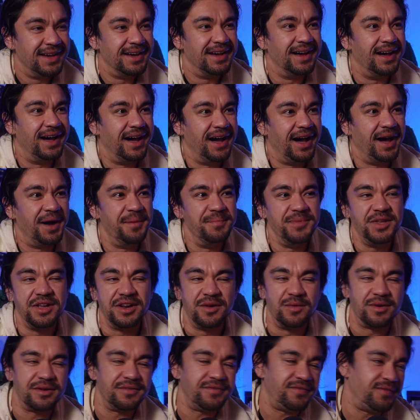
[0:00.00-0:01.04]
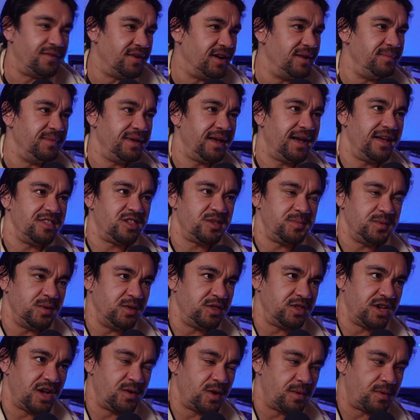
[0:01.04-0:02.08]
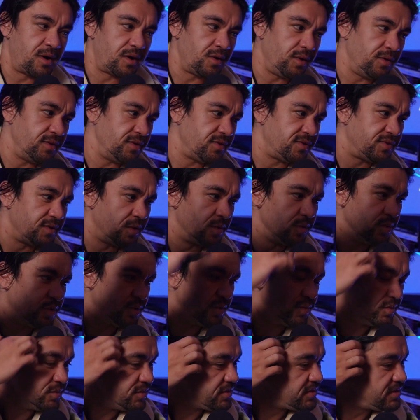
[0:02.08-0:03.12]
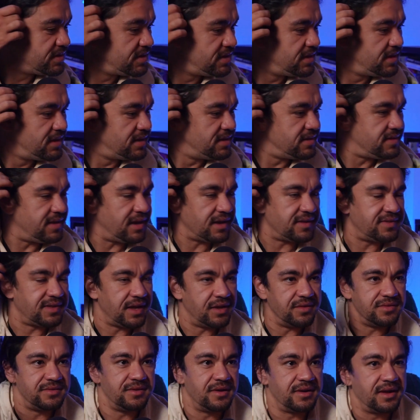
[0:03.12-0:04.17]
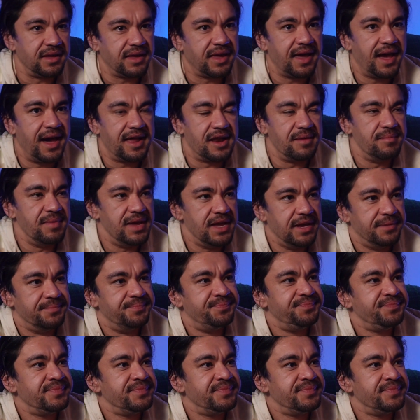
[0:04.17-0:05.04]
You know where to find me, at Jamil J. Raymond on all the socials, techsales.academy.